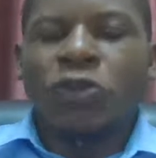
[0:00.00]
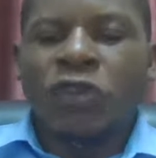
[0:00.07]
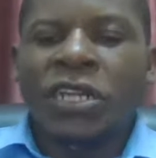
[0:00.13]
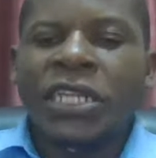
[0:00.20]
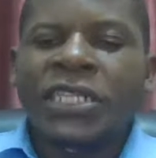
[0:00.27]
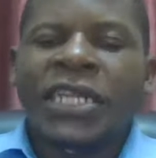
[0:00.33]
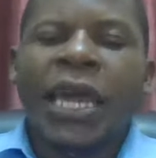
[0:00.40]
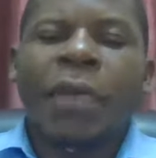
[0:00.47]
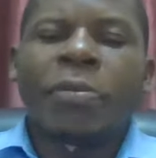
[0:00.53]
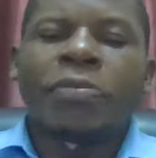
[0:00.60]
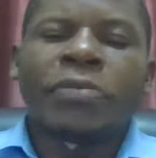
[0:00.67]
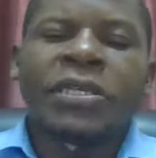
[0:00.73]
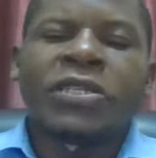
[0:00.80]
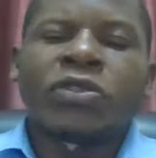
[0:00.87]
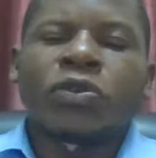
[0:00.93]
already time
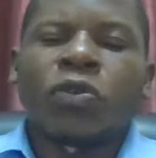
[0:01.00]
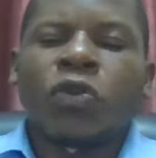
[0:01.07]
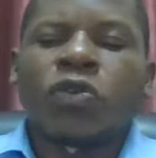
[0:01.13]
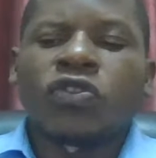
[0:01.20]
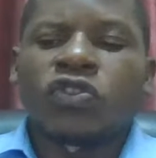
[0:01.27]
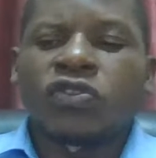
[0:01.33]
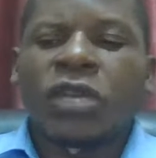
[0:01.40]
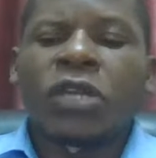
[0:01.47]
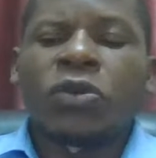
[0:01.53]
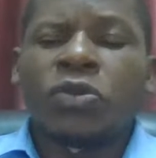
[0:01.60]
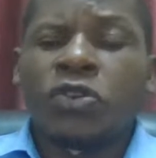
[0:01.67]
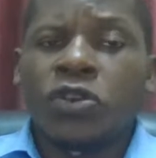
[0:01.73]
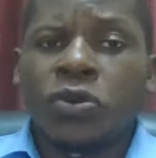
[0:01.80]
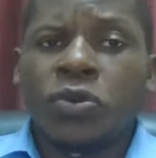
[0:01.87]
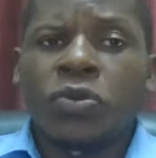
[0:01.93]
is constrained
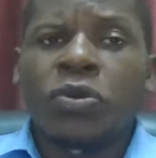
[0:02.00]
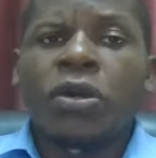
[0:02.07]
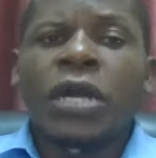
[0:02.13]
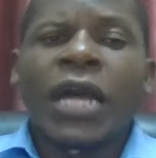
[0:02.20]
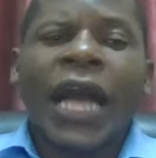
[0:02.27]
on you,